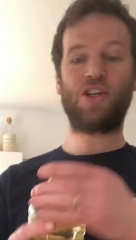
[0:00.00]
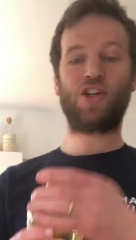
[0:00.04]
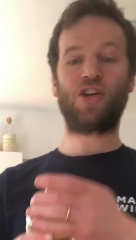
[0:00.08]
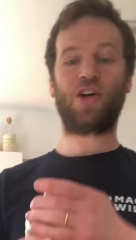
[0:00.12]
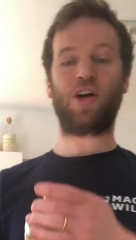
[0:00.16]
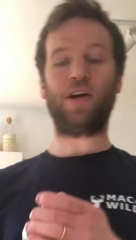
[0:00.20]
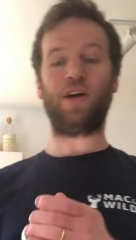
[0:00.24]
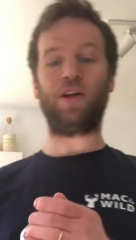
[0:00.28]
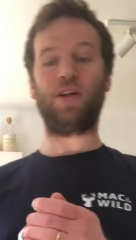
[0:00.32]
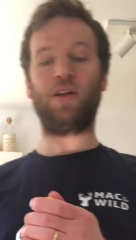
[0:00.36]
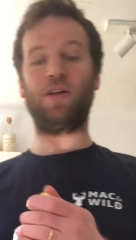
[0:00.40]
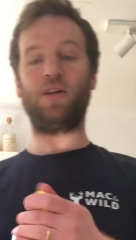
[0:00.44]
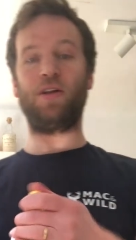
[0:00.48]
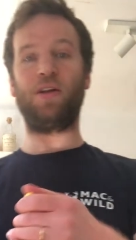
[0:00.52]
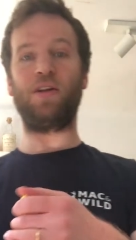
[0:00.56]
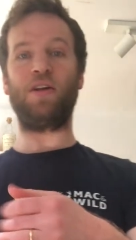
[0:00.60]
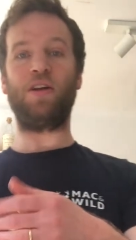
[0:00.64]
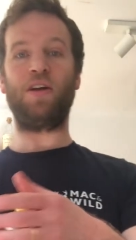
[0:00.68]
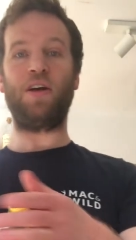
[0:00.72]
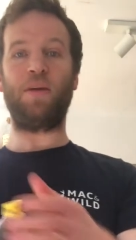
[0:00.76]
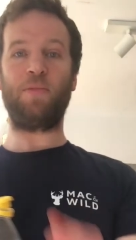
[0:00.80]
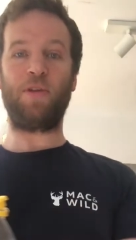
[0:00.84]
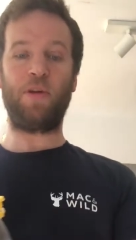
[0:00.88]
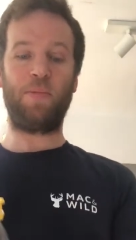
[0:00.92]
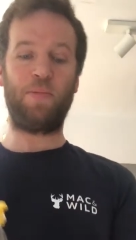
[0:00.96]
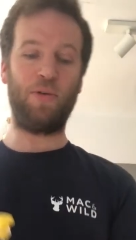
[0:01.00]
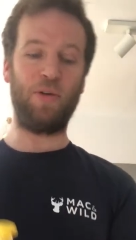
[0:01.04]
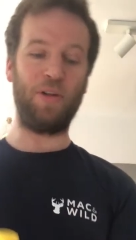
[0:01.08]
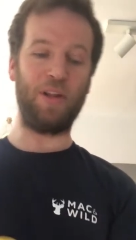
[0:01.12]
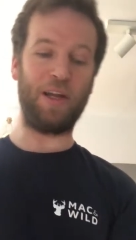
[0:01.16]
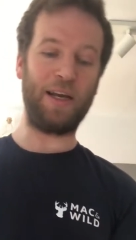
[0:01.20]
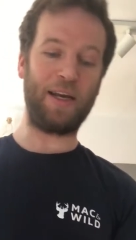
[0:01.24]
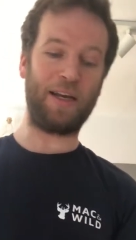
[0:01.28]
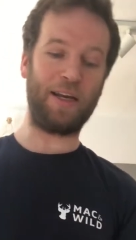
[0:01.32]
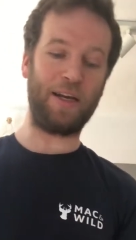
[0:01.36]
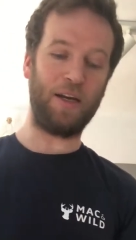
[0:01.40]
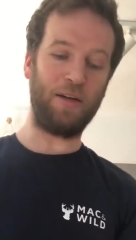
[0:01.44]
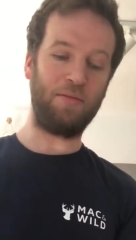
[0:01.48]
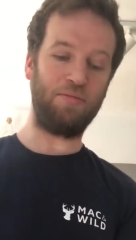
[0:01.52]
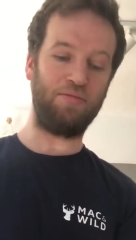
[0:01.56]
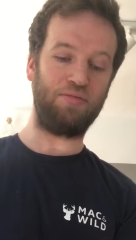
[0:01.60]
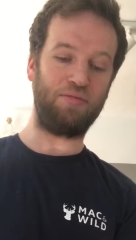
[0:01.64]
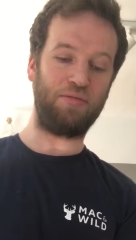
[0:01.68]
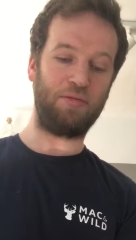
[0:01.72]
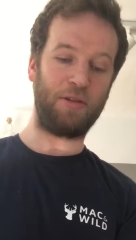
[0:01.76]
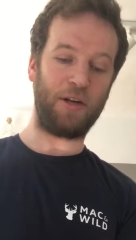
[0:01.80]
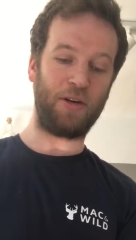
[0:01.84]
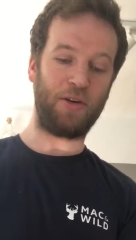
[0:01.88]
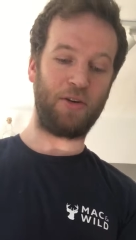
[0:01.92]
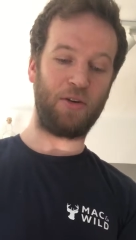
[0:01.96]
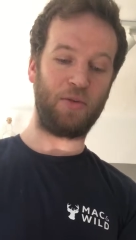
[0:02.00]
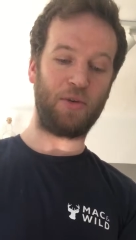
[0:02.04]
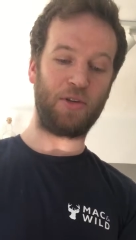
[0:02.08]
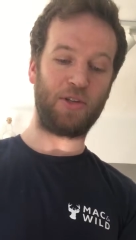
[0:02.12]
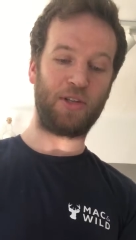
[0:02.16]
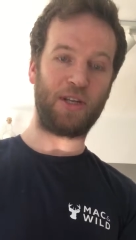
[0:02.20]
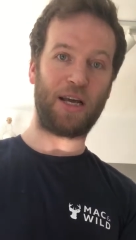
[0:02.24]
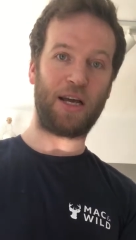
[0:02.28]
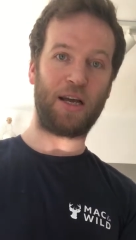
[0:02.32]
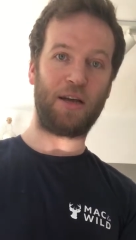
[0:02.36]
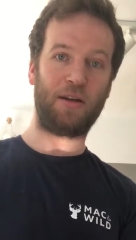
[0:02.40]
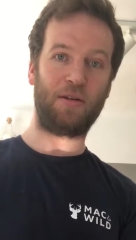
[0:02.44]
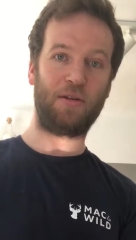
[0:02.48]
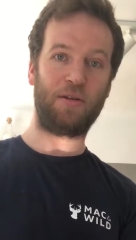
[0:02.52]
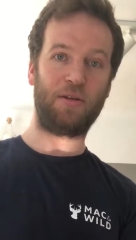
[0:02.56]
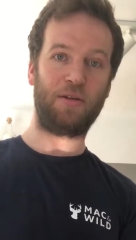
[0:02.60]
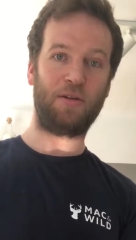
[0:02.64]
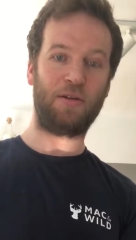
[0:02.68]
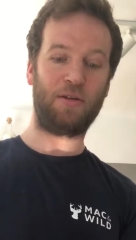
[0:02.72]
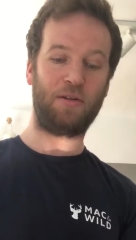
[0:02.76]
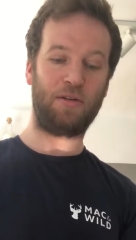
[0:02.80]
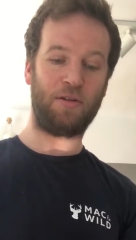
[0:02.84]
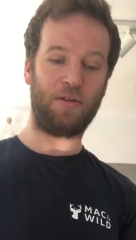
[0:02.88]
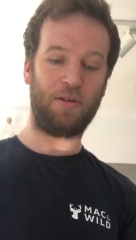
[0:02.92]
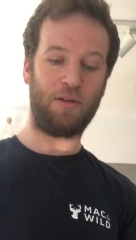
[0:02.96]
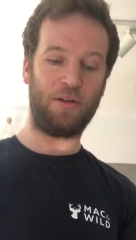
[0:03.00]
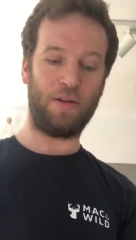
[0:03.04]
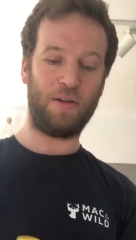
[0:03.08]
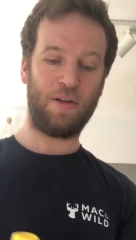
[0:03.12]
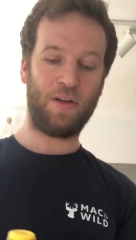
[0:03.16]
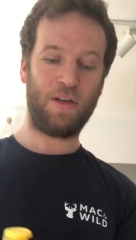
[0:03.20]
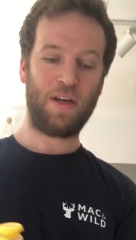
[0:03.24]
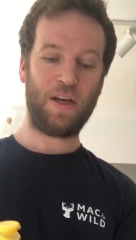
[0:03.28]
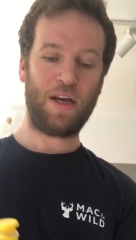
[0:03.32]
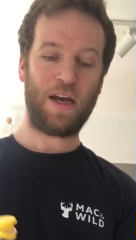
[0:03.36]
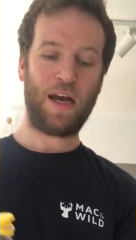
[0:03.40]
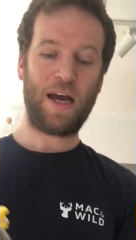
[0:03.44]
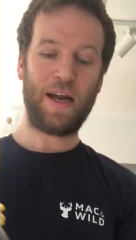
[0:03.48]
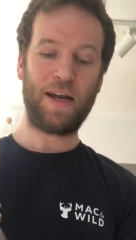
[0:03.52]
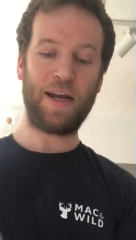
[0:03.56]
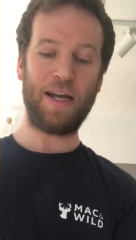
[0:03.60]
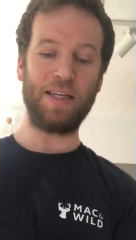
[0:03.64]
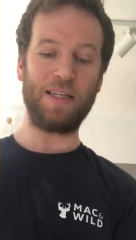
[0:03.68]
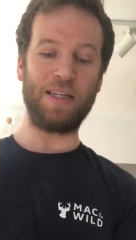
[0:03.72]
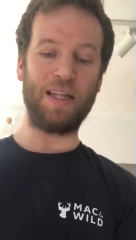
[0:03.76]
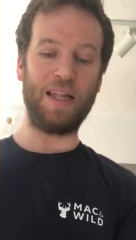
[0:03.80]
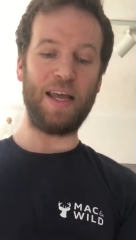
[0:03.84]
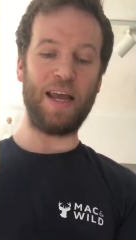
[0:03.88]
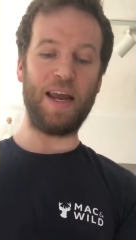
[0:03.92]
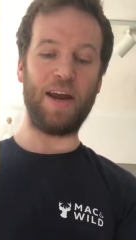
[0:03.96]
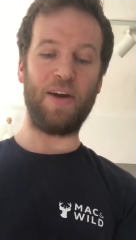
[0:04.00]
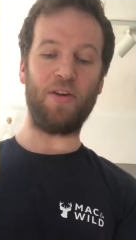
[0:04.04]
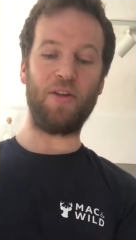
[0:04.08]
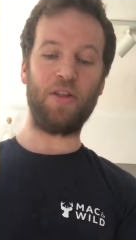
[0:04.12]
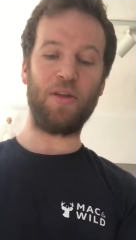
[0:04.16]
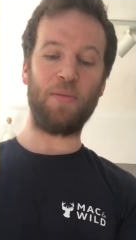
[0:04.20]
oil. I'm going to put like a, I don't know, what's that? A nice layer on the